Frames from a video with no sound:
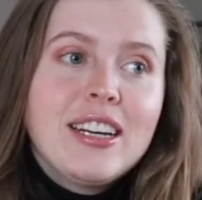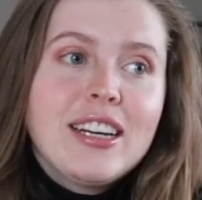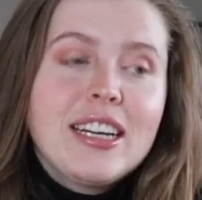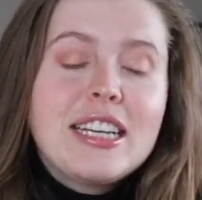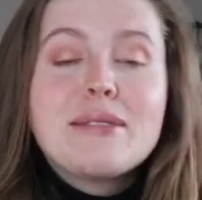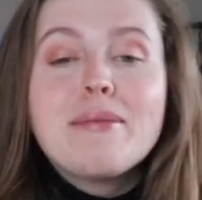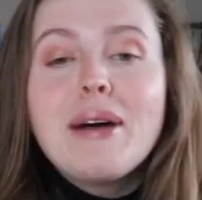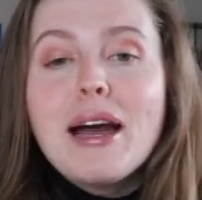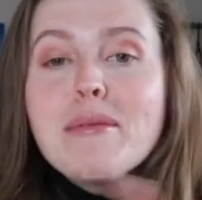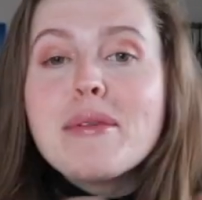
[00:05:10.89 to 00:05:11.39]

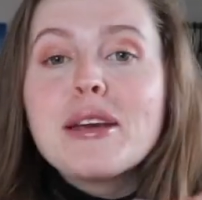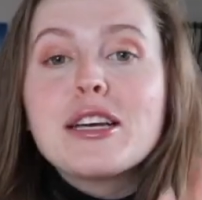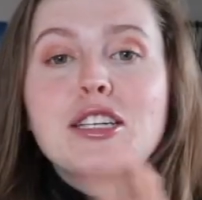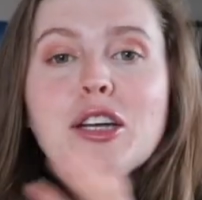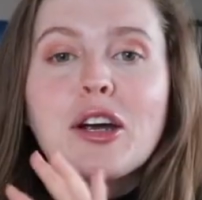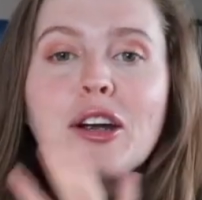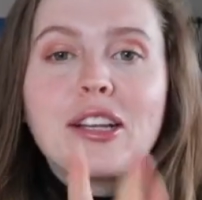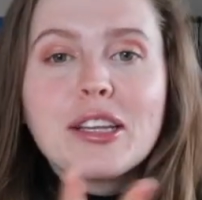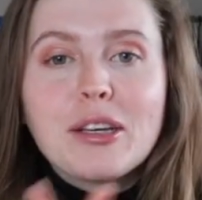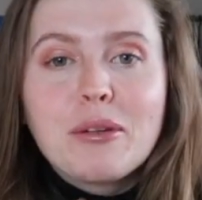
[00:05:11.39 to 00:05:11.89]
This might be a
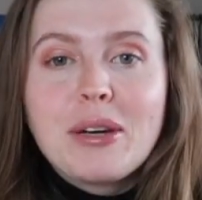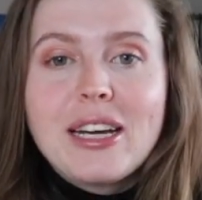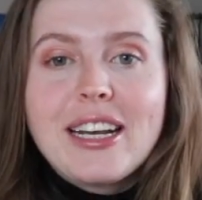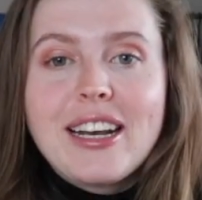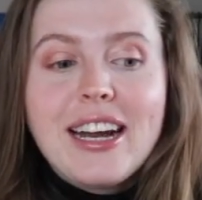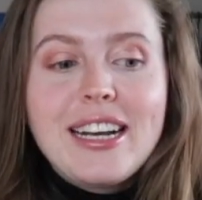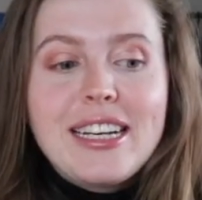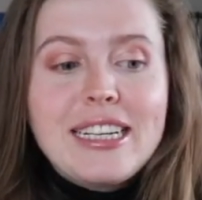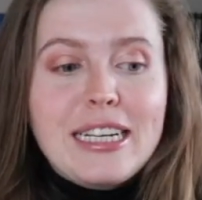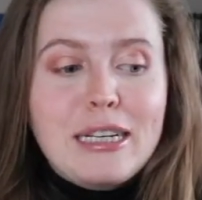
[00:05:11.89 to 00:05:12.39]
totally weird
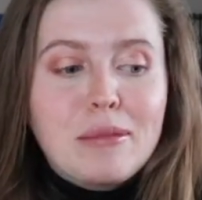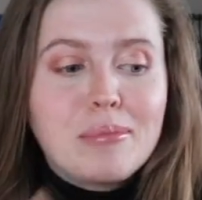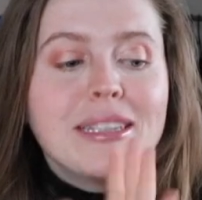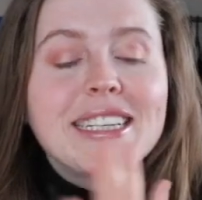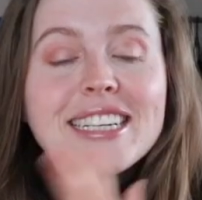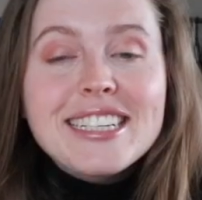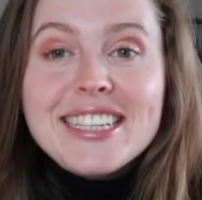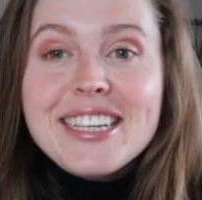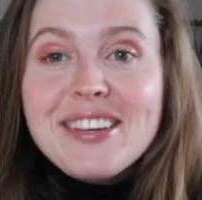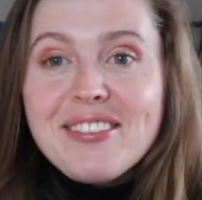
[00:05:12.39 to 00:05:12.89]
idea.
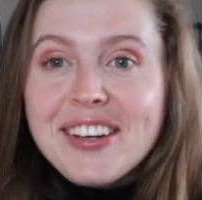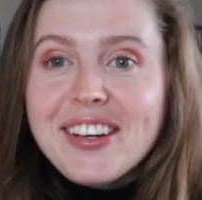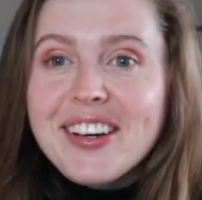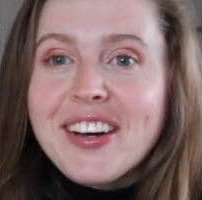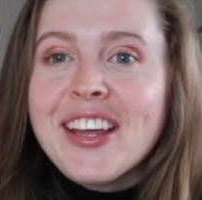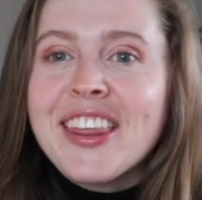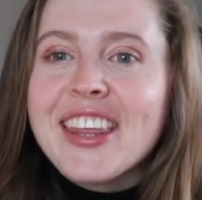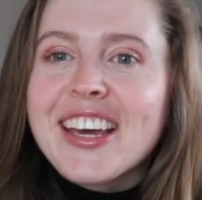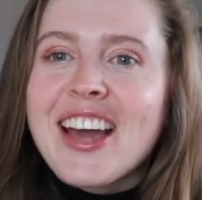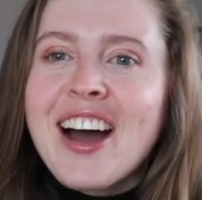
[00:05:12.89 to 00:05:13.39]
Please let me know
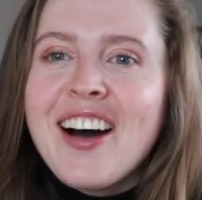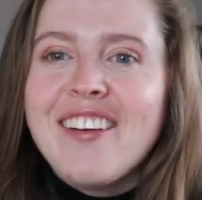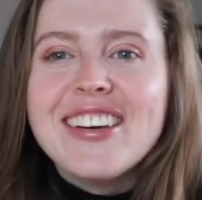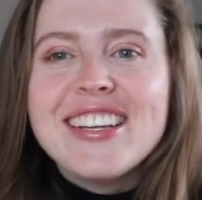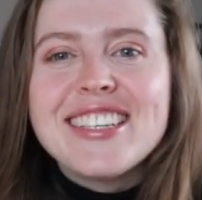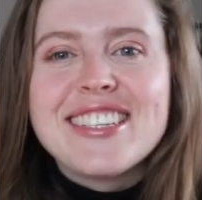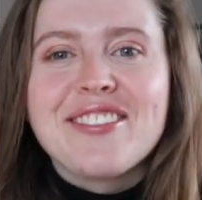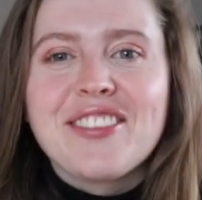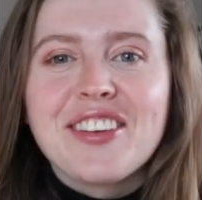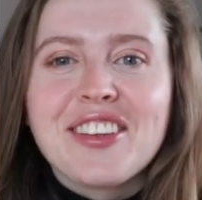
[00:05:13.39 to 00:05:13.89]
in the
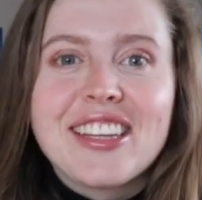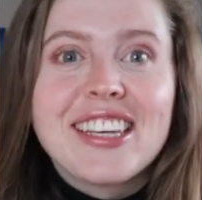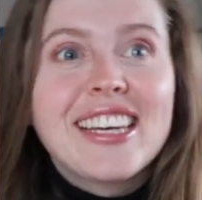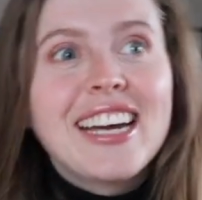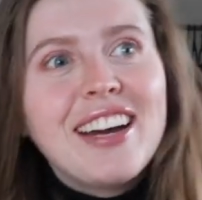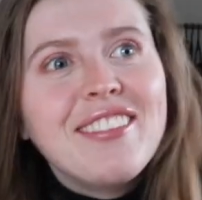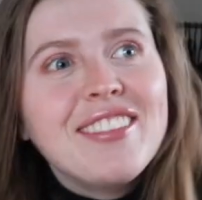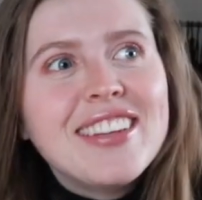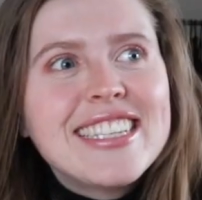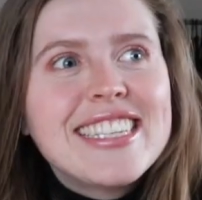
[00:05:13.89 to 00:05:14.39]
comments if you think
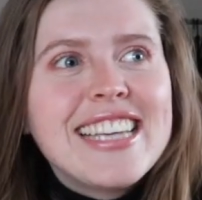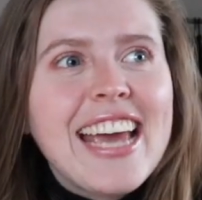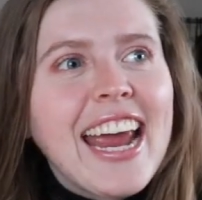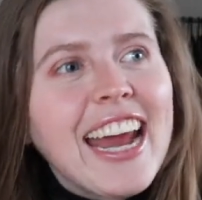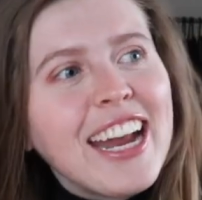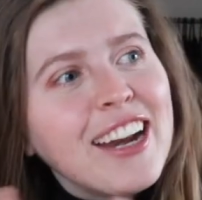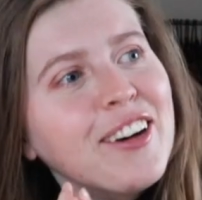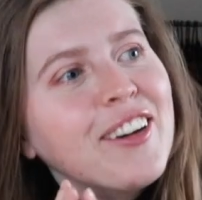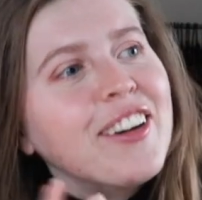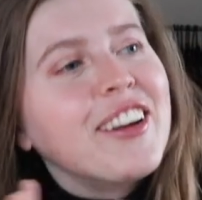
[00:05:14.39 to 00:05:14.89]
I'm
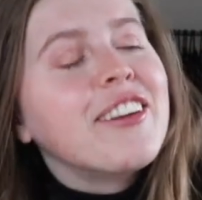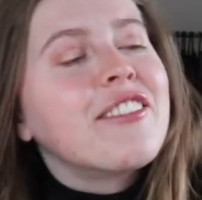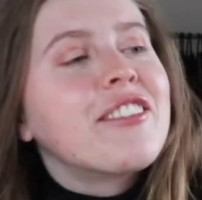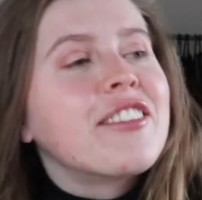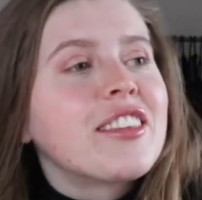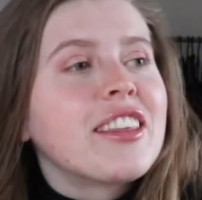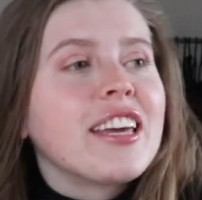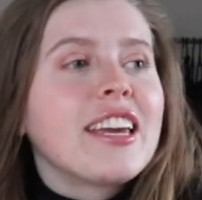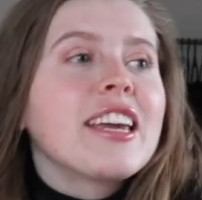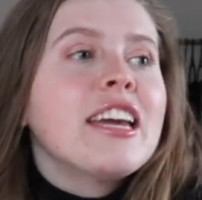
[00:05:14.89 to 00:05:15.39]
insane, or if
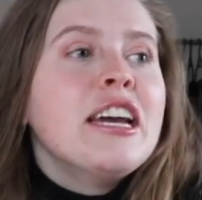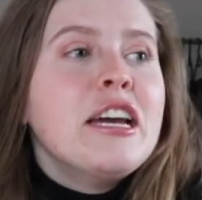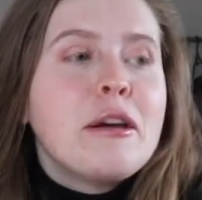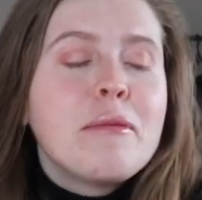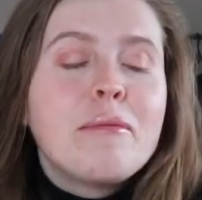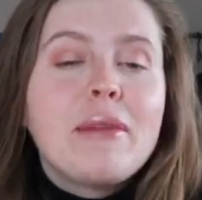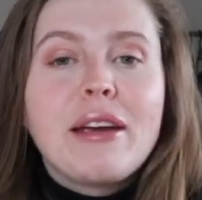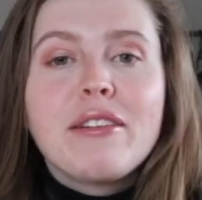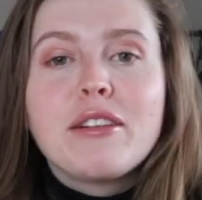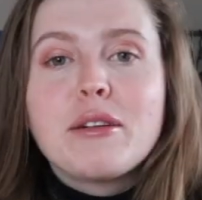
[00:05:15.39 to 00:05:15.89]
you think
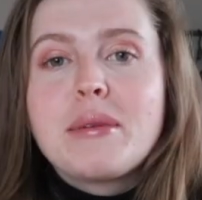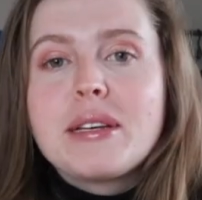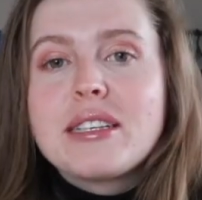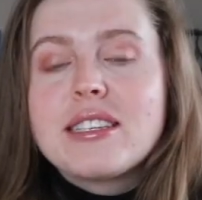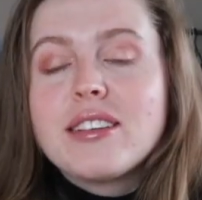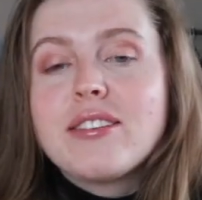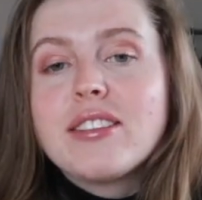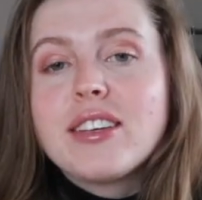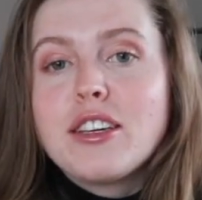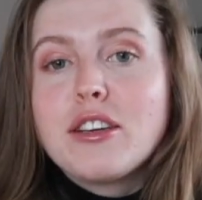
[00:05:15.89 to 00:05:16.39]
maybe it'd be
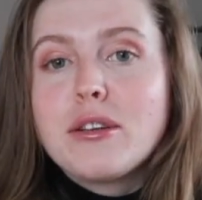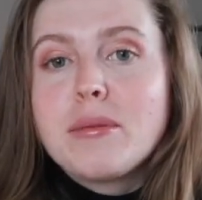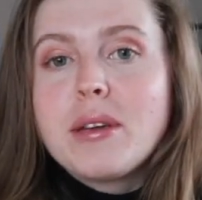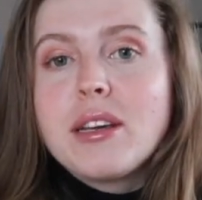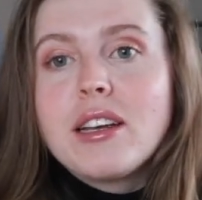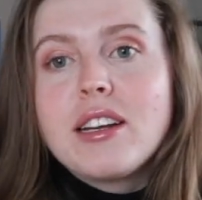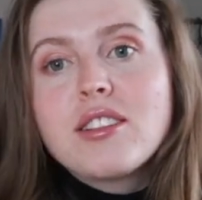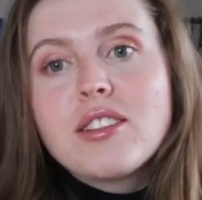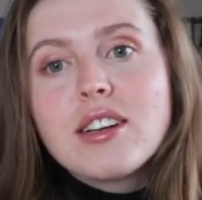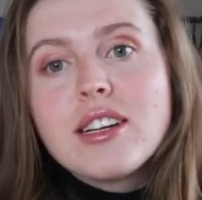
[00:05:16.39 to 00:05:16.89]
something you'd
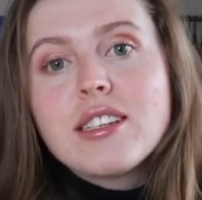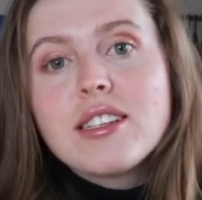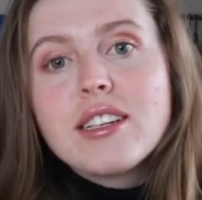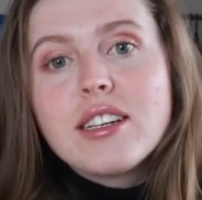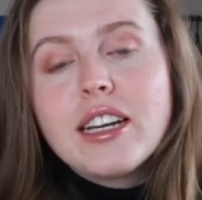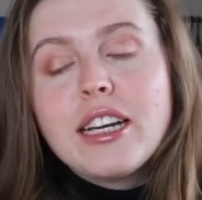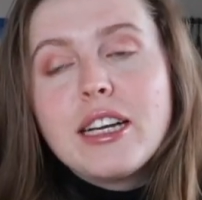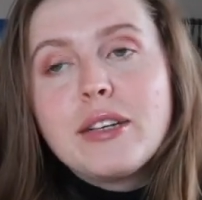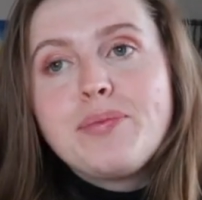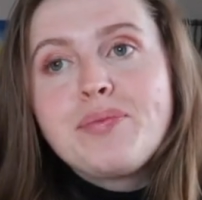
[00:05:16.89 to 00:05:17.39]
be
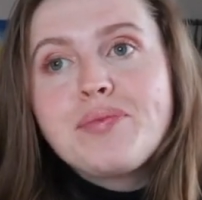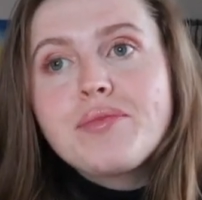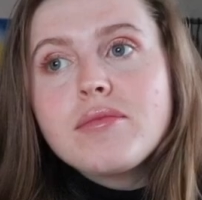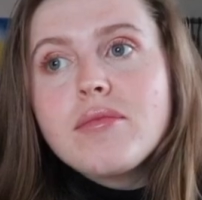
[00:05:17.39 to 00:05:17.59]
interested in.